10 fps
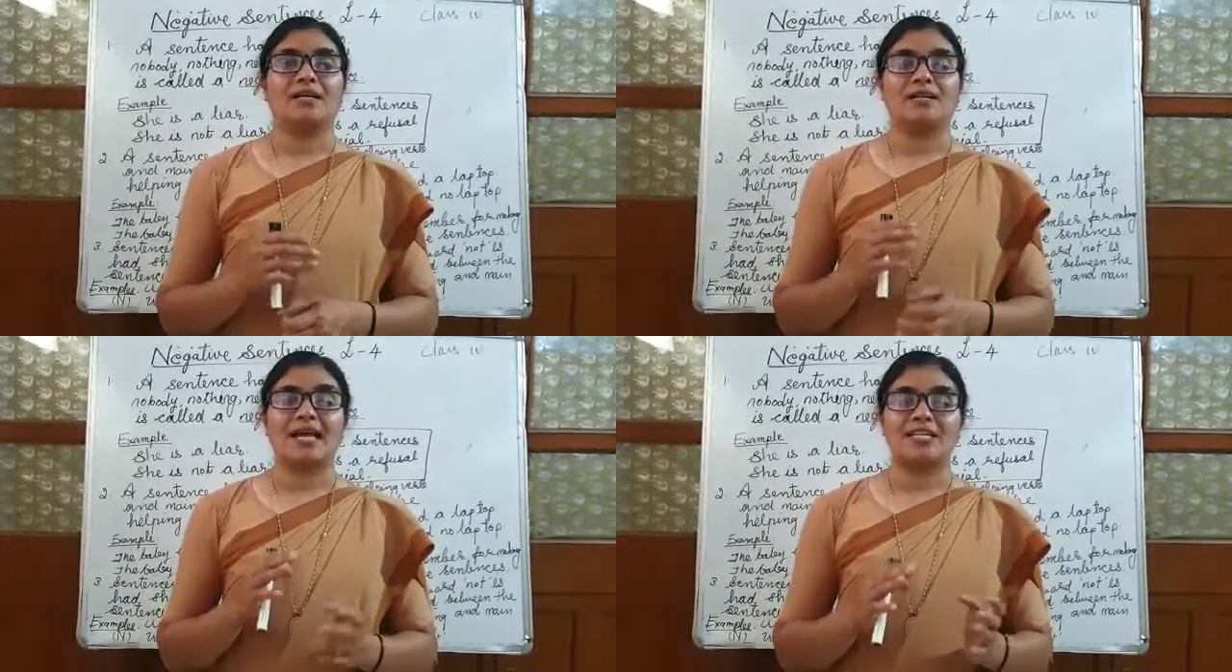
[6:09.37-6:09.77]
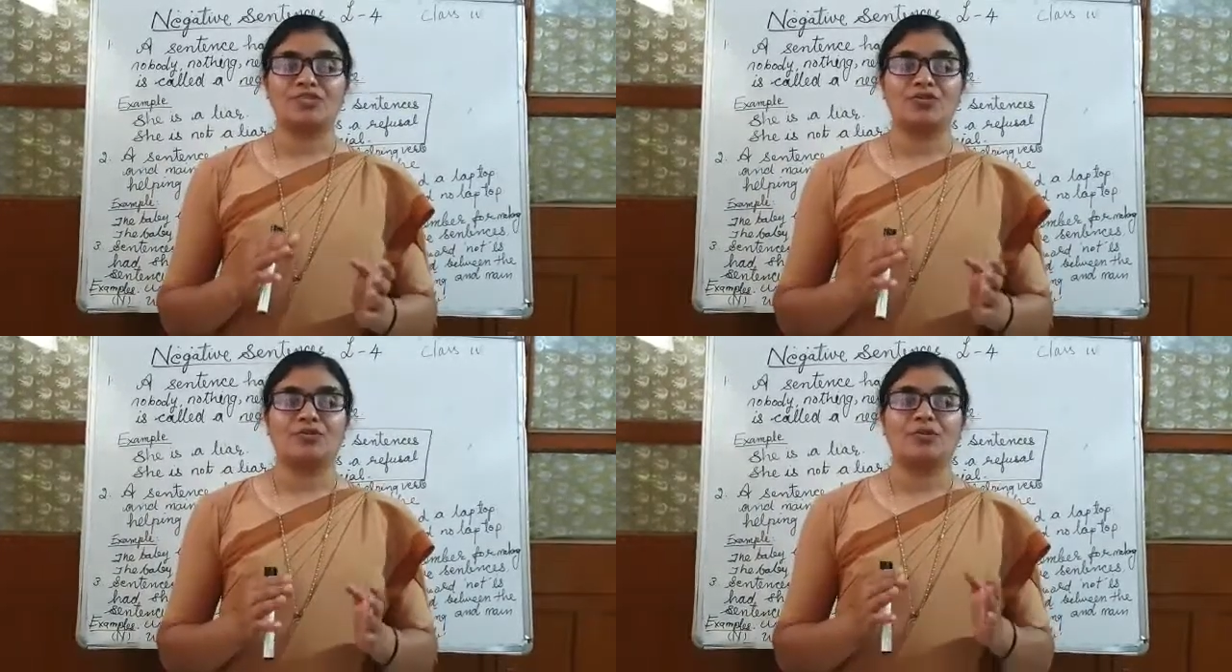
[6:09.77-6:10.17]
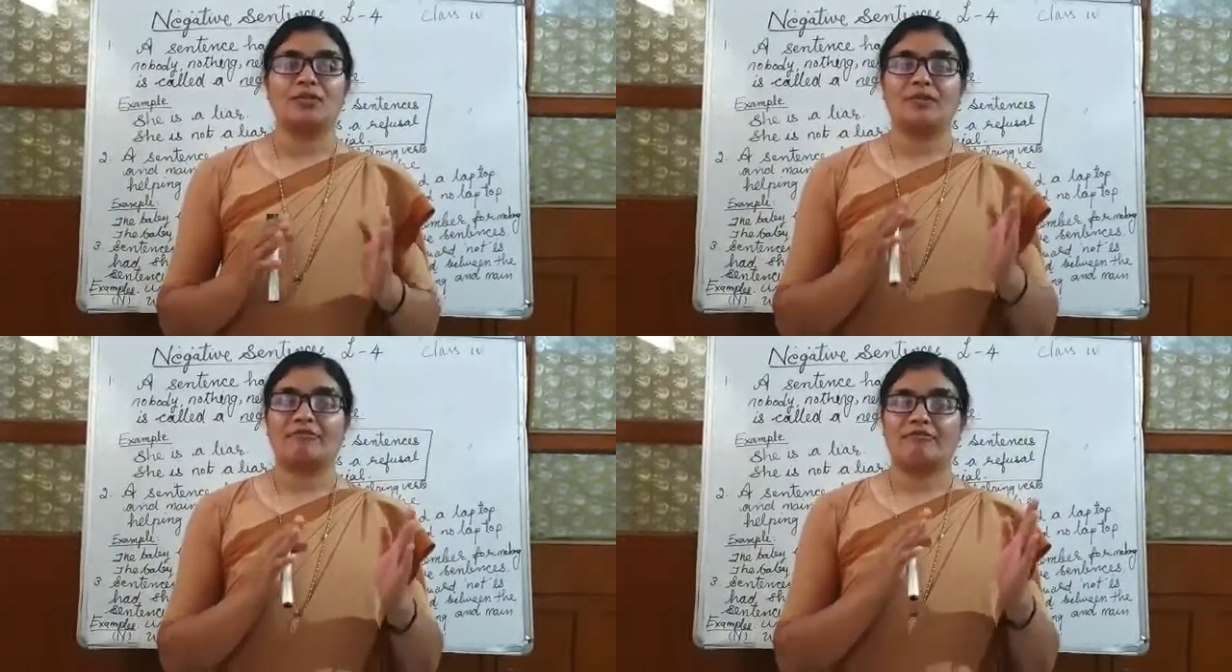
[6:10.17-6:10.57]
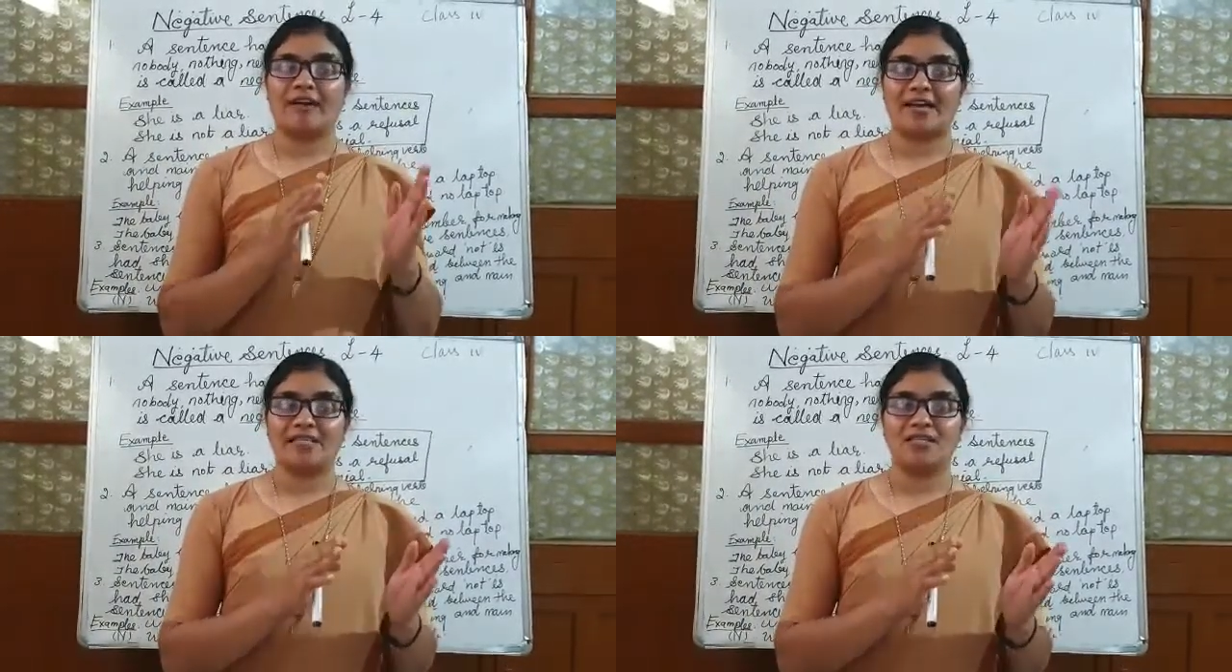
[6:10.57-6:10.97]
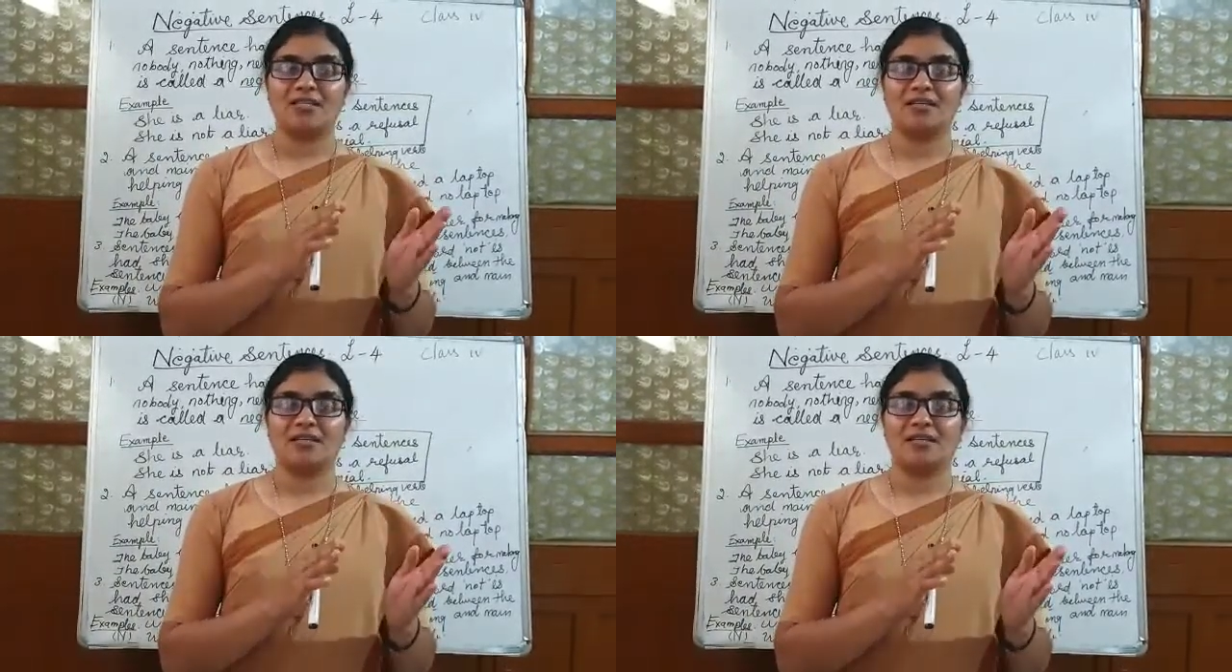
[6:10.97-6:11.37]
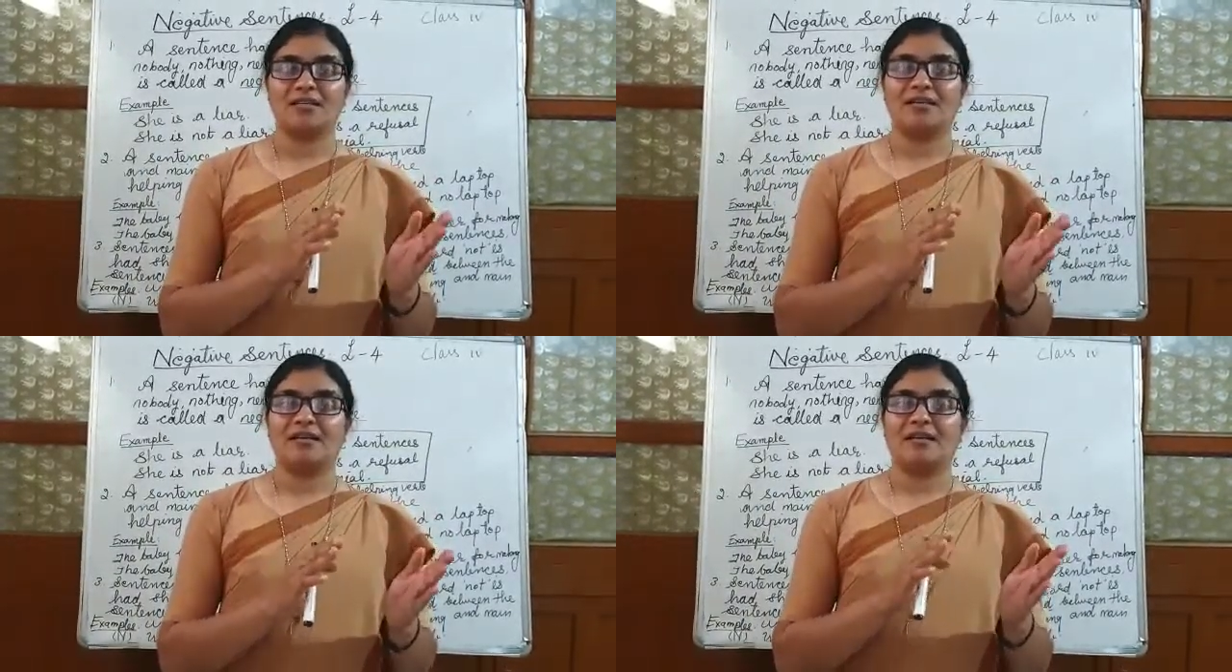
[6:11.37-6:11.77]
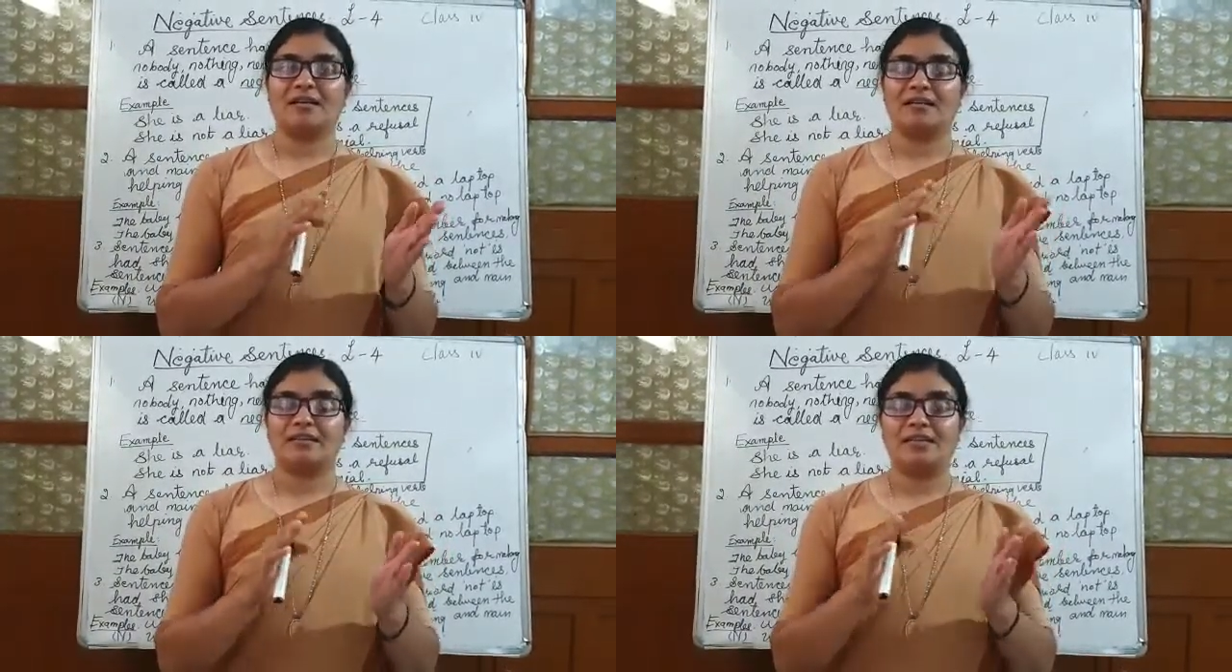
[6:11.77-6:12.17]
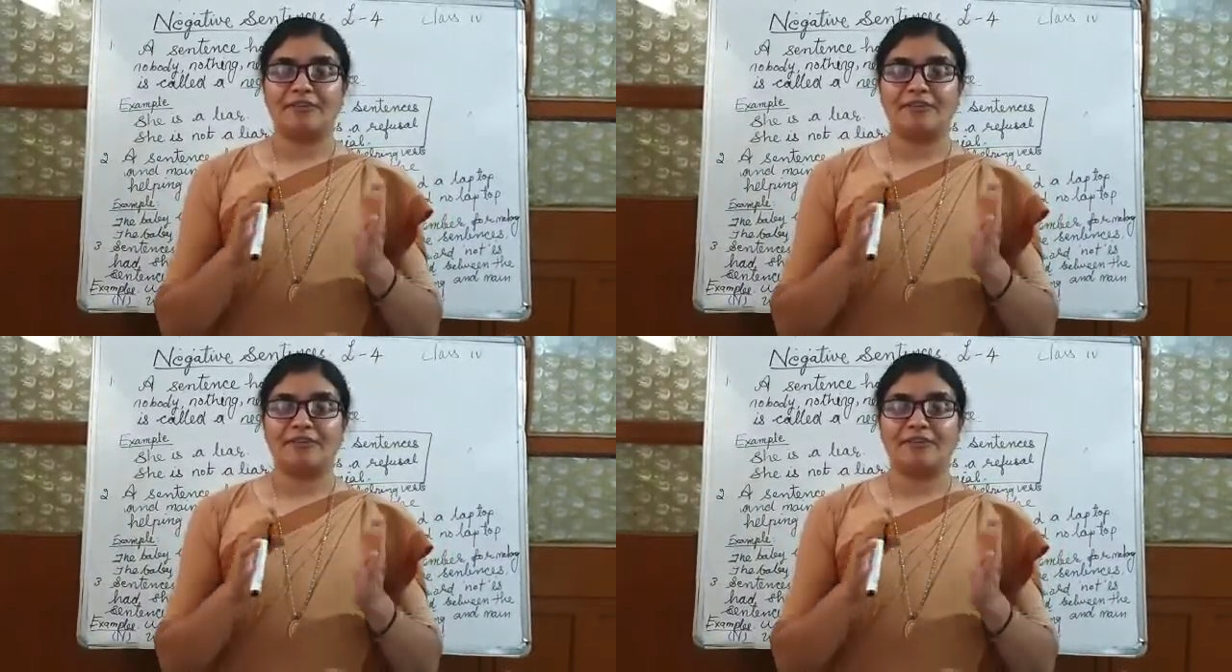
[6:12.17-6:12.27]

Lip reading: try to find the